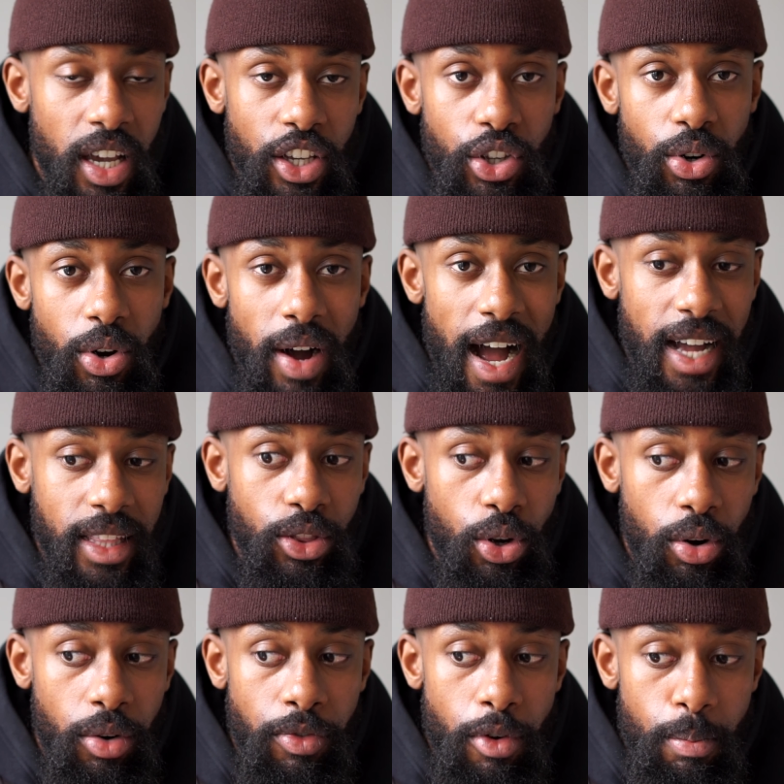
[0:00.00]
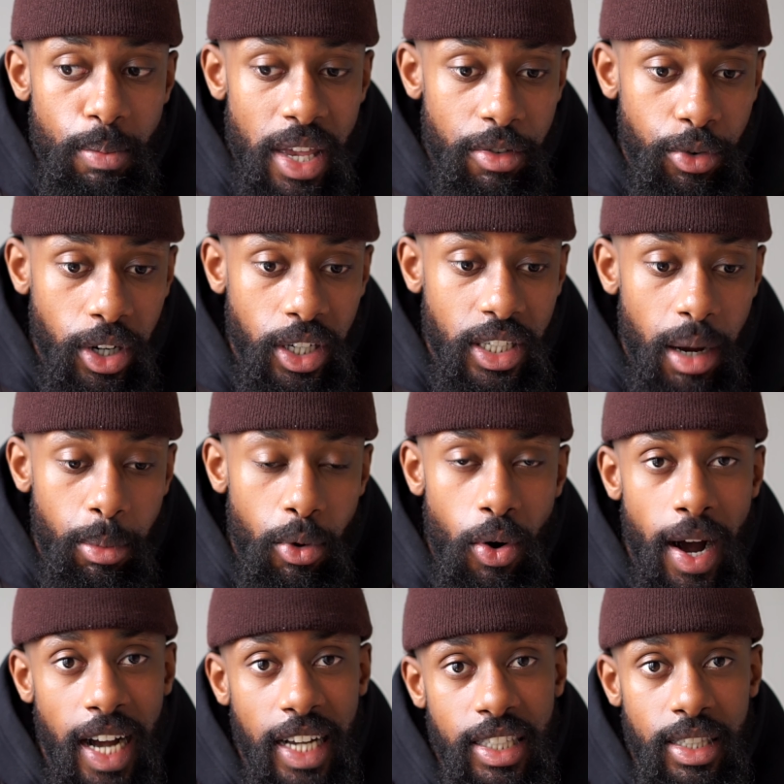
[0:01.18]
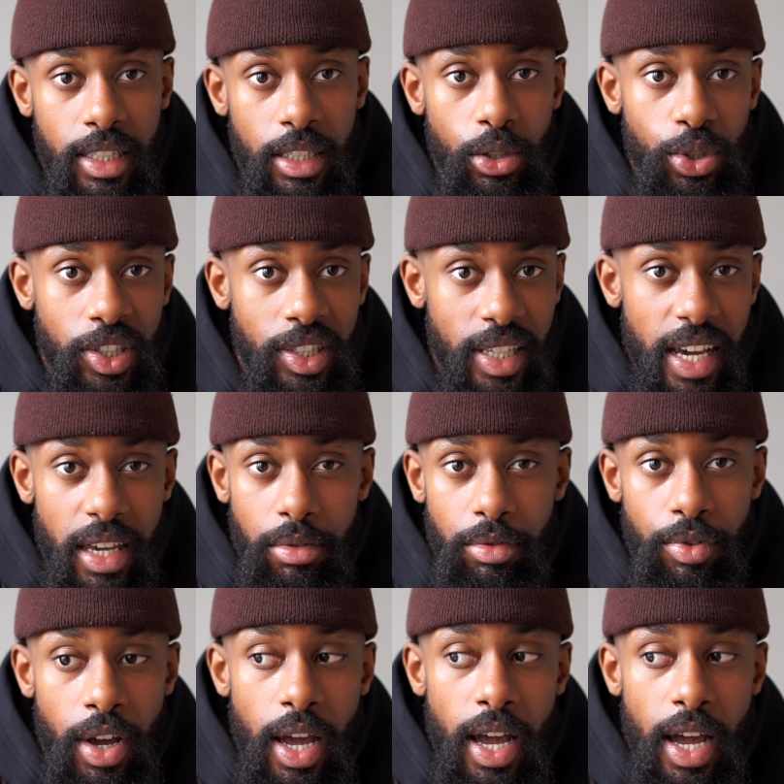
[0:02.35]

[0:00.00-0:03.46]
You know, I know for me, for example, I still save